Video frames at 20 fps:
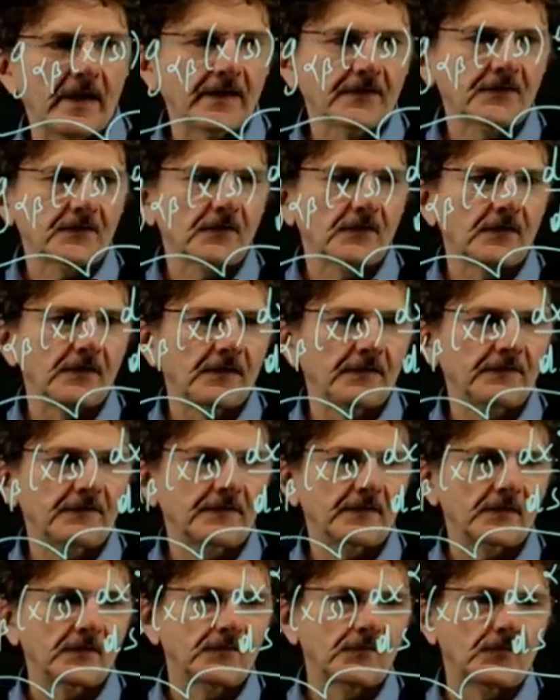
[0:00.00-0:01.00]
action is
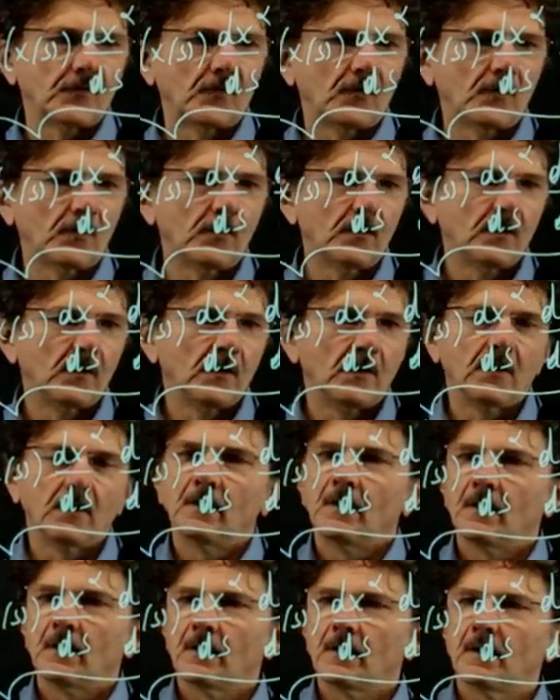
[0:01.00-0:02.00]
therefore
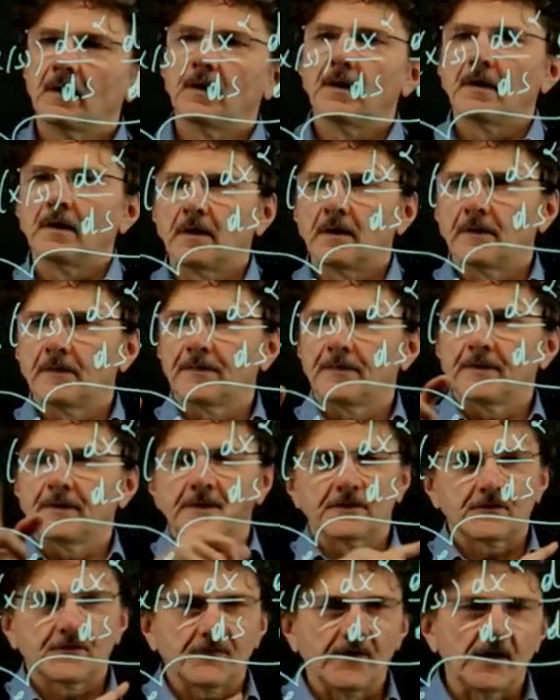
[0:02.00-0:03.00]
uh,
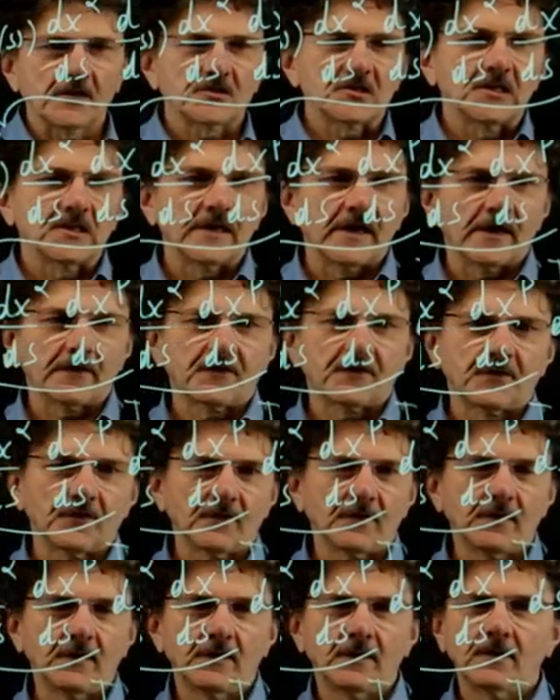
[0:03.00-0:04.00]
the Schwarzschild action,